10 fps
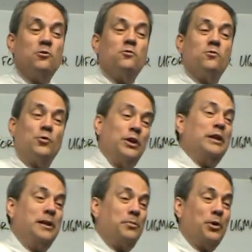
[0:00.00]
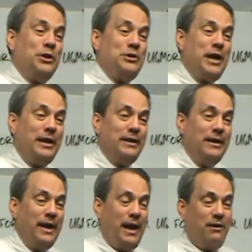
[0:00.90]
Really appreciate it.
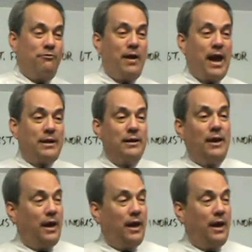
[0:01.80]
And in fact,